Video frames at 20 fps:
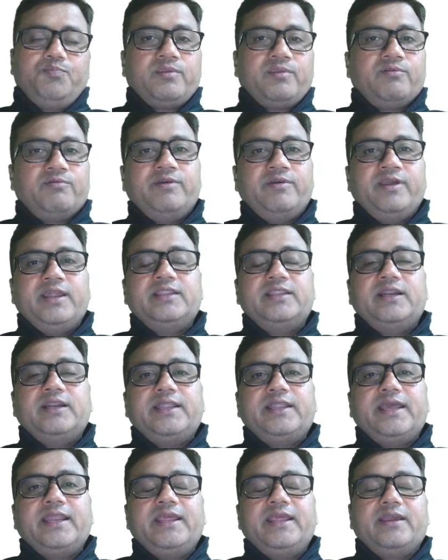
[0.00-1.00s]
where the
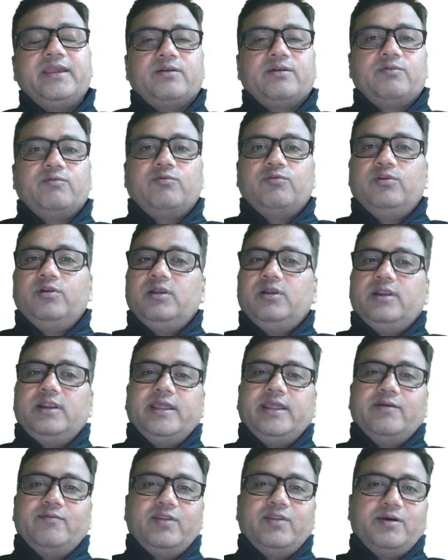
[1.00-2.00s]
tailing would
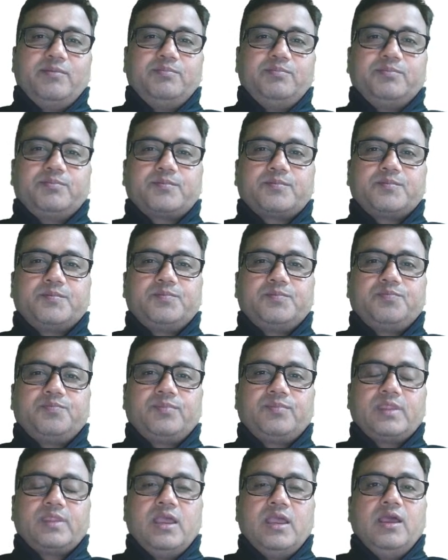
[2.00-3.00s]
develop.
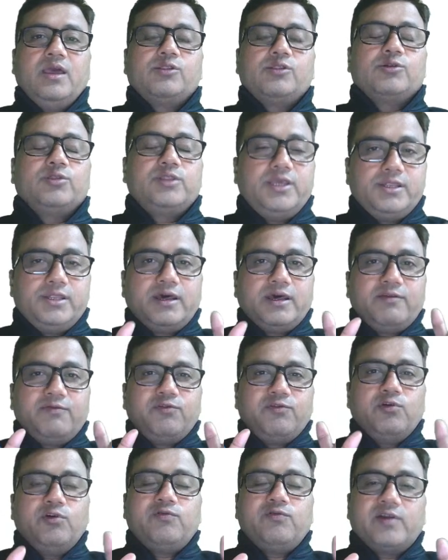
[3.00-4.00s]
So these are
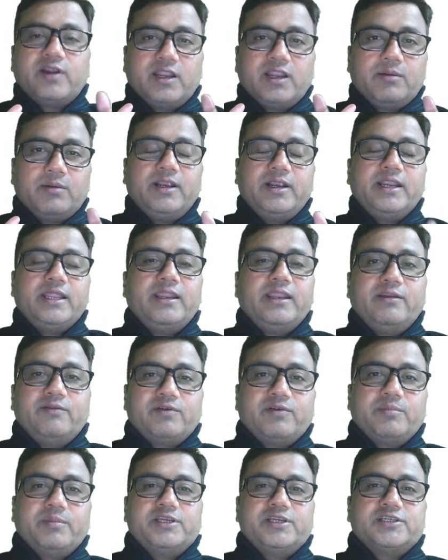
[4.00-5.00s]
four fundamental
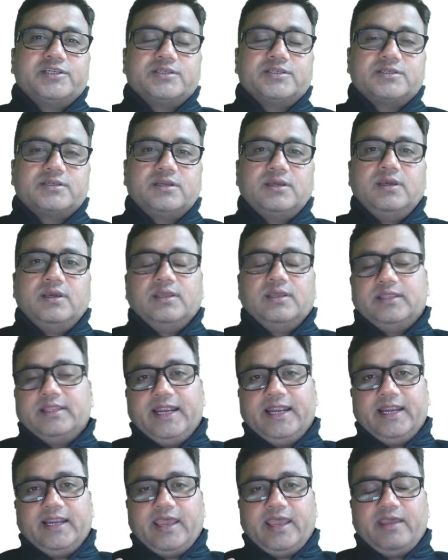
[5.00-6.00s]
informations
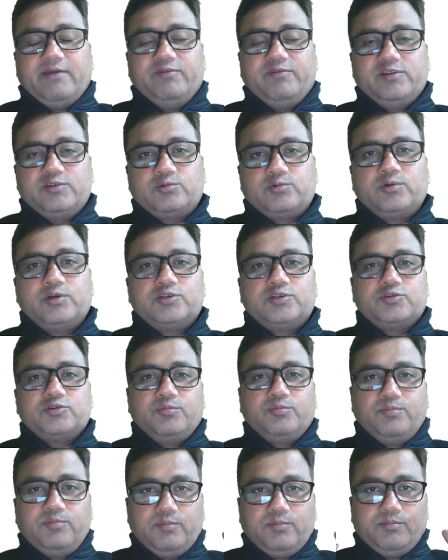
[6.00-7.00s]
that every student
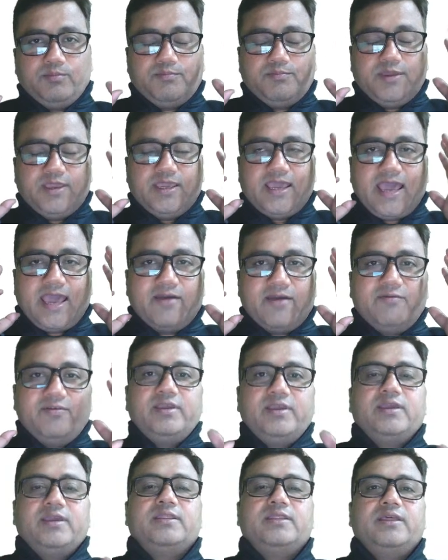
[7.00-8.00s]
should be
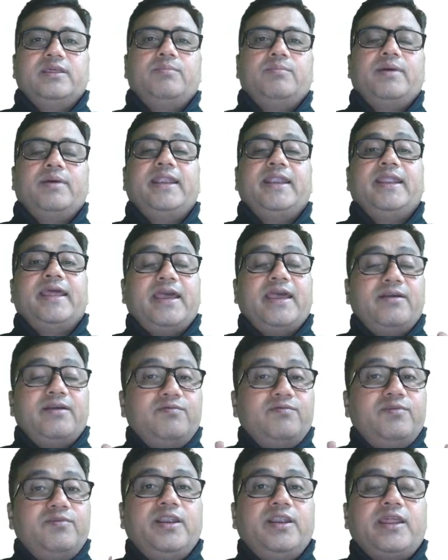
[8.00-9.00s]
having in their mind
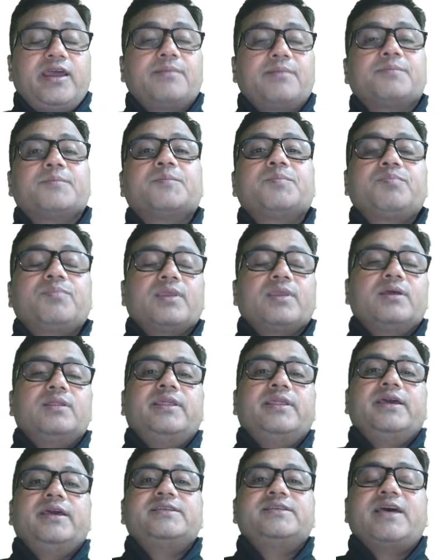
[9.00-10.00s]
every time
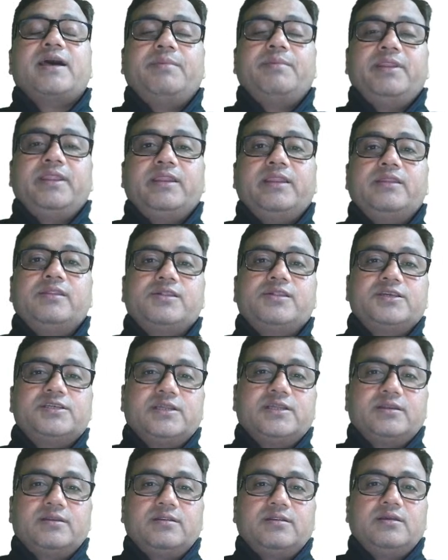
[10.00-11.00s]
they examine an
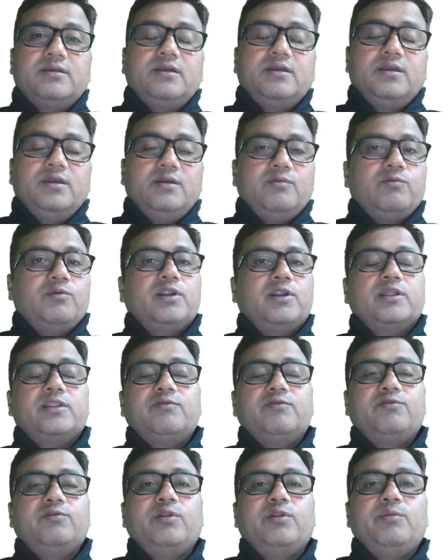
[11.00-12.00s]
incision. What are
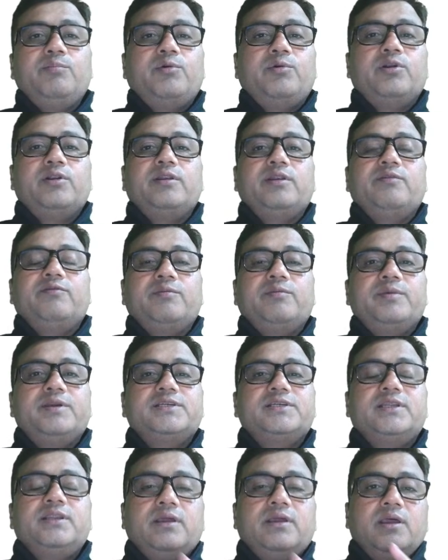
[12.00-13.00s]
the four important
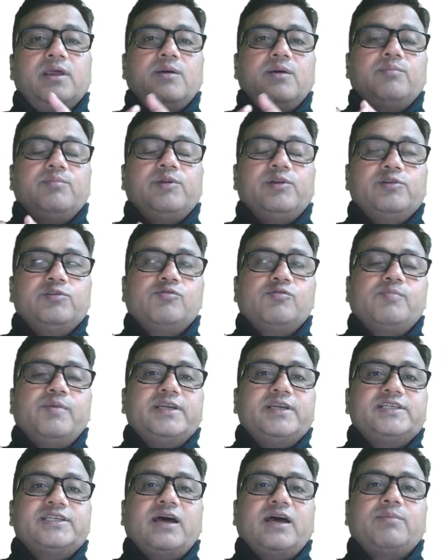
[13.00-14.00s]
information? Produced
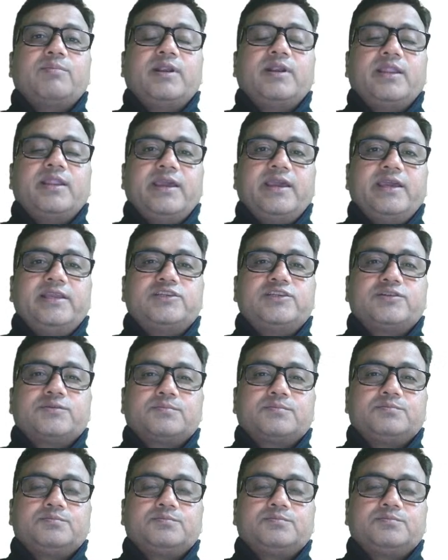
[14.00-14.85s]
by sharp cutting edge,